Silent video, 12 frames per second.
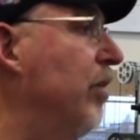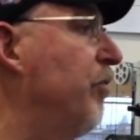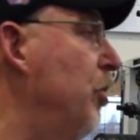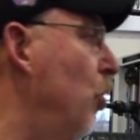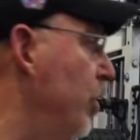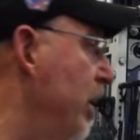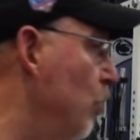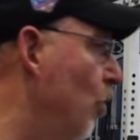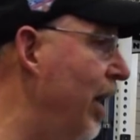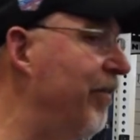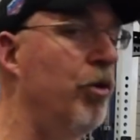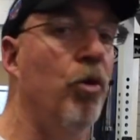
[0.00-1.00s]
if you don't eat
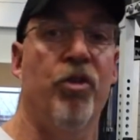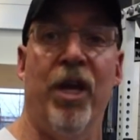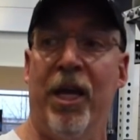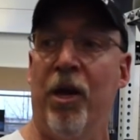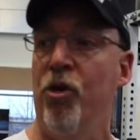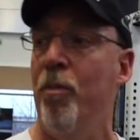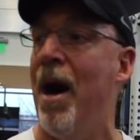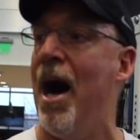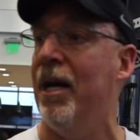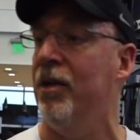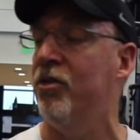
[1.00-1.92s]
right, if you don't take care of your body.